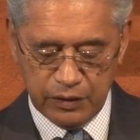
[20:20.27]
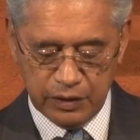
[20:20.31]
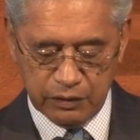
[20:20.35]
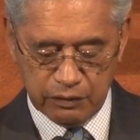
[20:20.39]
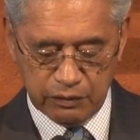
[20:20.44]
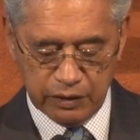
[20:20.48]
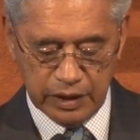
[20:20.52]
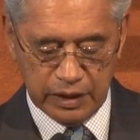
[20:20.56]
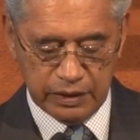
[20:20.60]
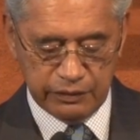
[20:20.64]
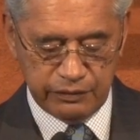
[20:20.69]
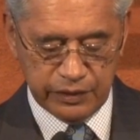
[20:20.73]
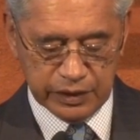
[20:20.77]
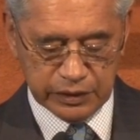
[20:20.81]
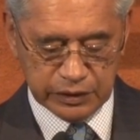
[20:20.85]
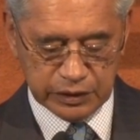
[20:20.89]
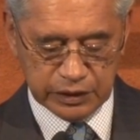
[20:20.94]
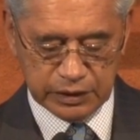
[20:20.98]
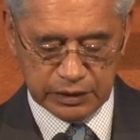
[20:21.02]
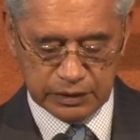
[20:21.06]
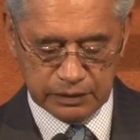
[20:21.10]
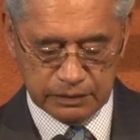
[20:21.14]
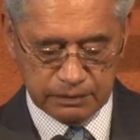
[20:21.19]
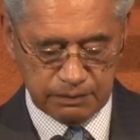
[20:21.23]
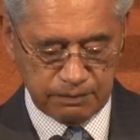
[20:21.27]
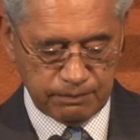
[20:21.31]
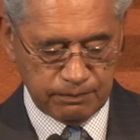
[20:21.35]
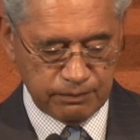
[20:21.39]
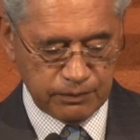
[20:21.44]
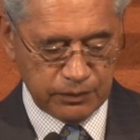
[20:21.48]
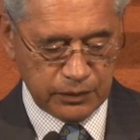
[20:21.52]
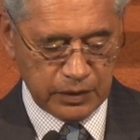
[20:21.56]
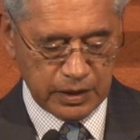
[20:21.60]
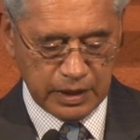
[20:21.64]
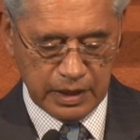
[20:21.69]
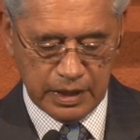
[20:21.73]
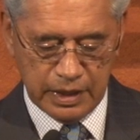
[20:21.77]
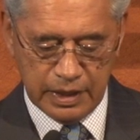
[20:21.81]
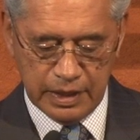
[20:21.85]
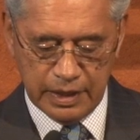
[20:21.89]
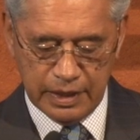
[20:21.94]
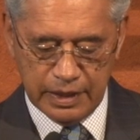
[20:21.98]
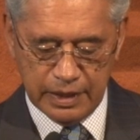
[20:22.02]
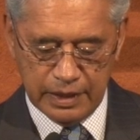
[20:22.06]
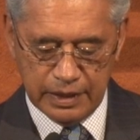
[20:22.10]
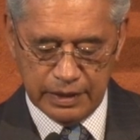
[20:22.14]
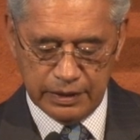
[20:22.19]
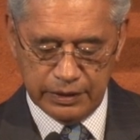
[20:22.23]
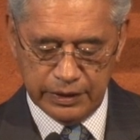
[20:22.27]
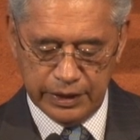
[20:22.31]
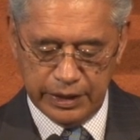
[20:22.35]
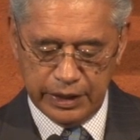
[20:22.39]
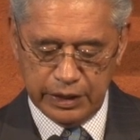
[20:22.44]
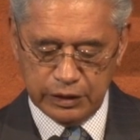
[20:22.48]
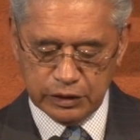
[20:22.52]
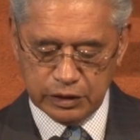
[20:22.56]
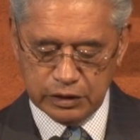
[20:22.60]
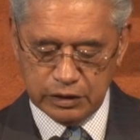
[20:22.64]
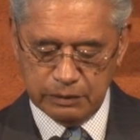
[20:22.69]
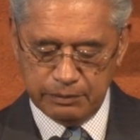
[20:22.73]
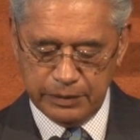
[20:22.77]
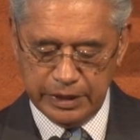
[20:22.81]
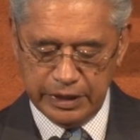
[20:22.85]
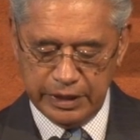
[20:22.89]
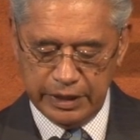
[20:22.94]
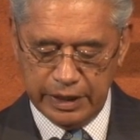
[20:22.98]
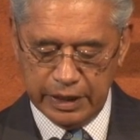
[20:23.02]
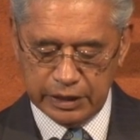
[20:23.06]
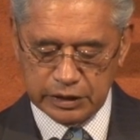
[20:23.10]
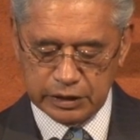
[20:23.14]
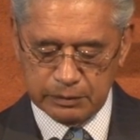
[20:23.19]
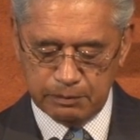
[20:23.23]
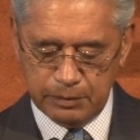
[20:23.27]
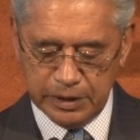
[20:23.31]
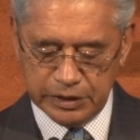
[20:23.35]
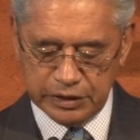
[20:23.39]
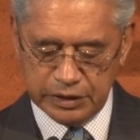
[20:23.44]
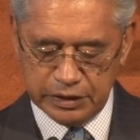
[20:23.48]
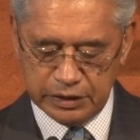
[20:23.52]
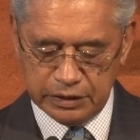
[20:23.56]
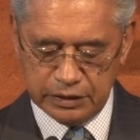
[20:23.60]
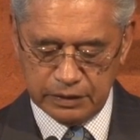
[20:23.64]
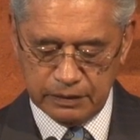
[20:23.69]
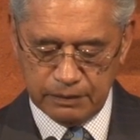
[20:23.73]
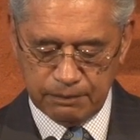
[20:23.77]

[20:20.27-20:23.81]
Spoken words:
relevance, needs to be explicit,